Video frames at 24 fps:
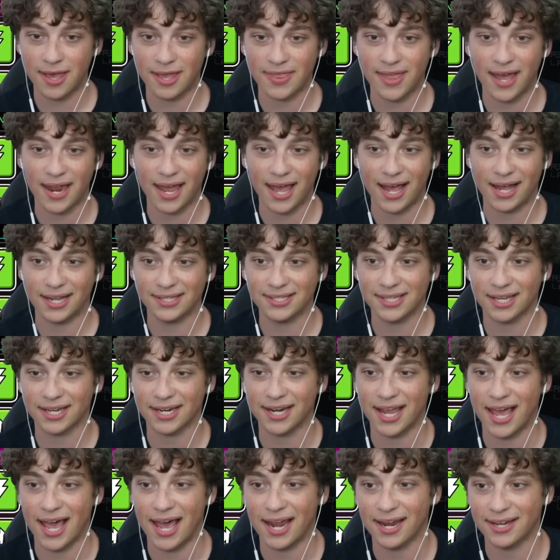and that adds like
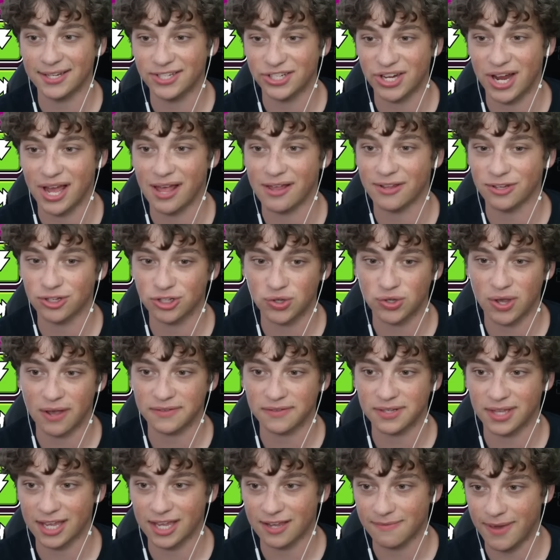an added challenge because you
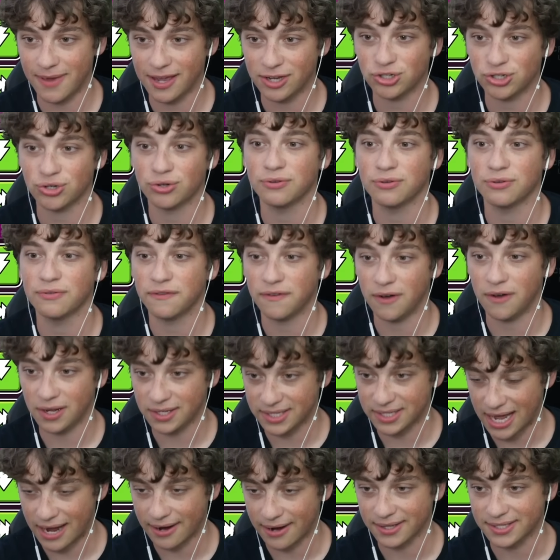have to like make sure you
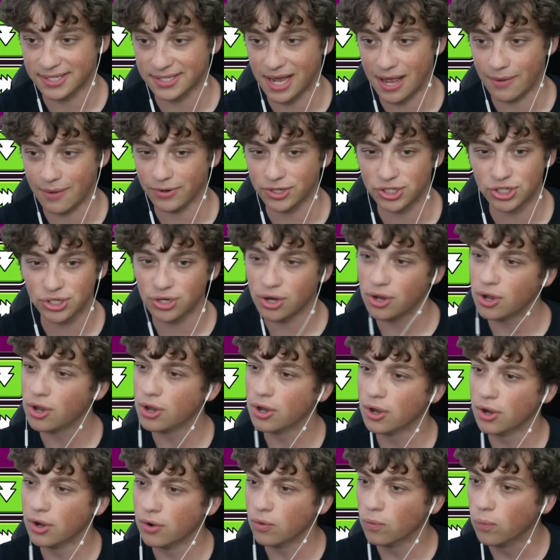fall down in time. Which,
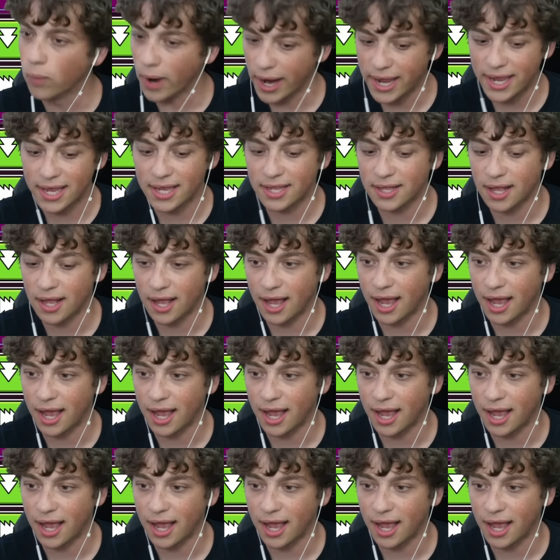wait,